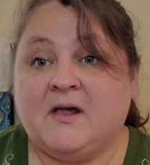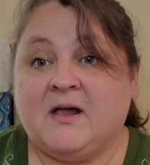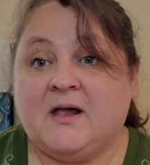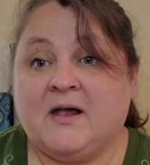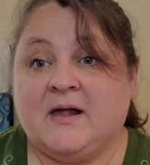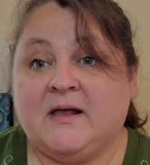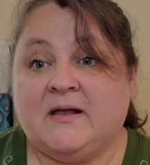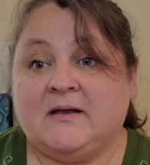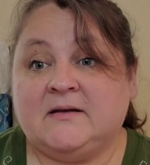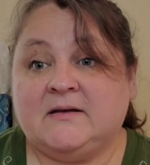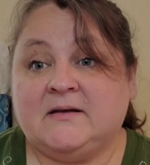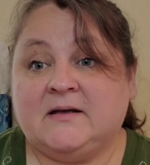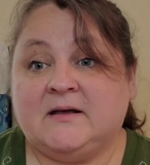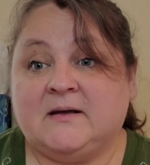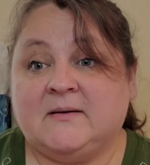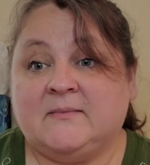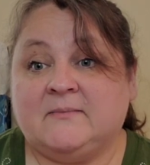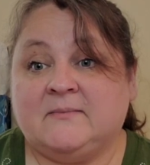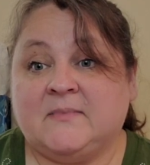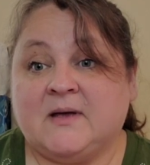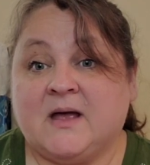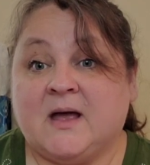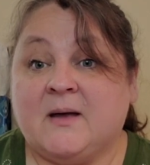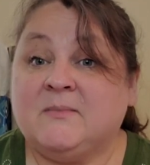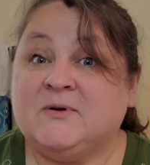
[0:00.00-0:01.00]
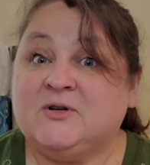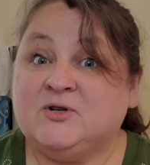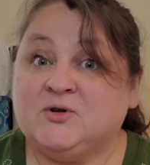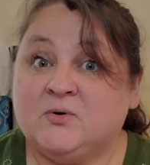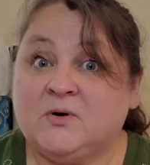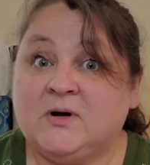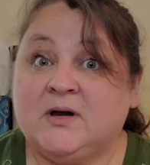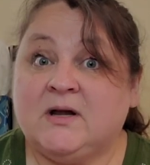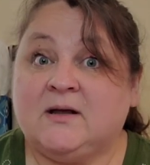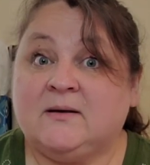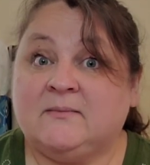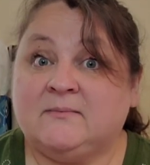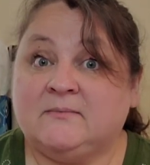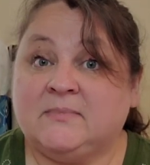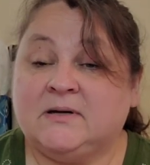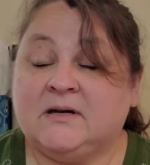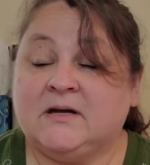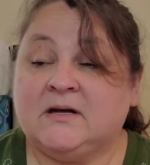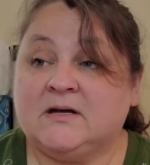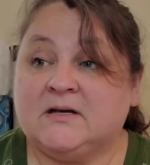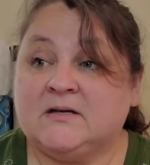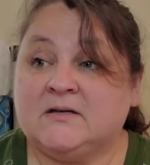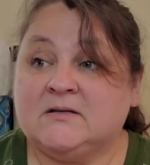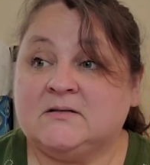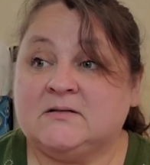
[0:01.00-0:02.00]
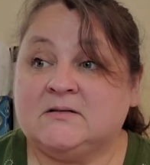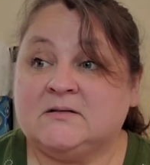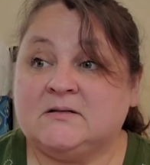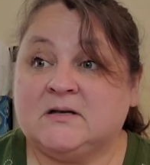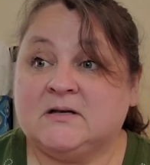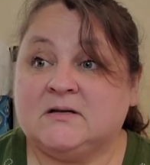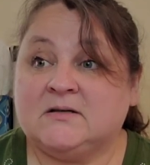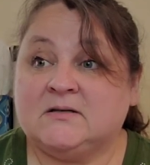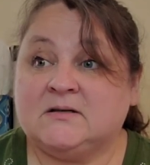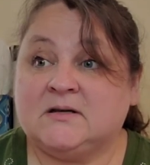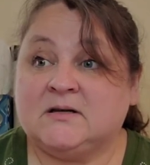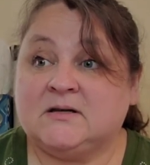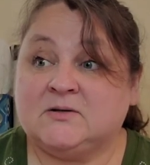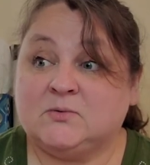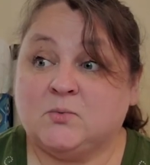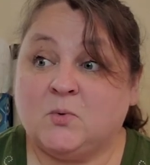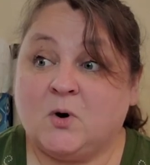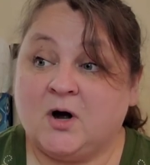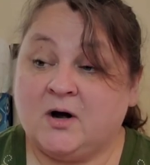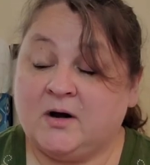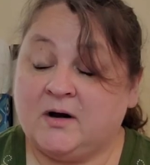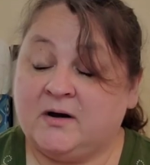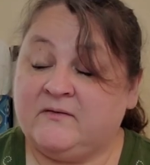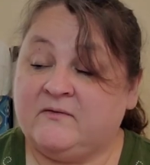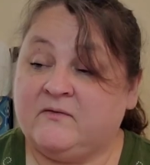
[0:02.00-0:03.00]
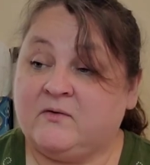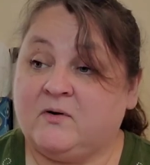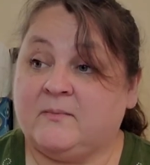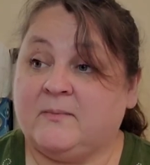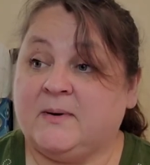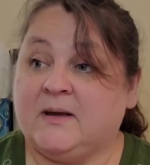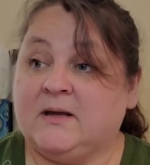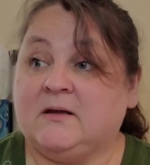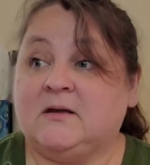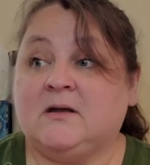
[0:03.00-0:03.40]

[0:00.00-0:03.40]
And um, I'm enjoying it because it's it's working for me.